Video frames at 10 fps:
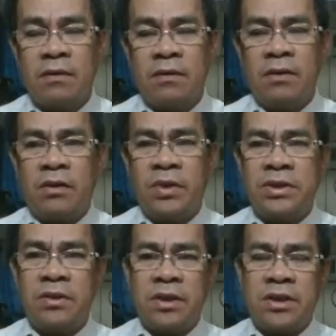Now the
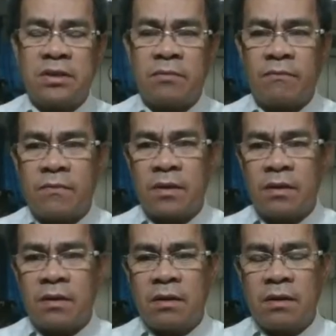question is,
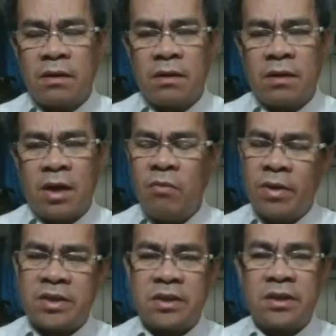how
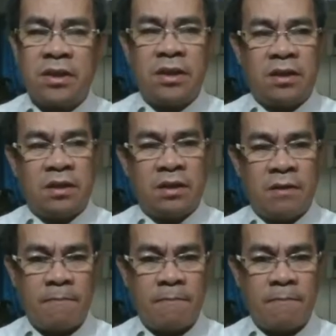much is the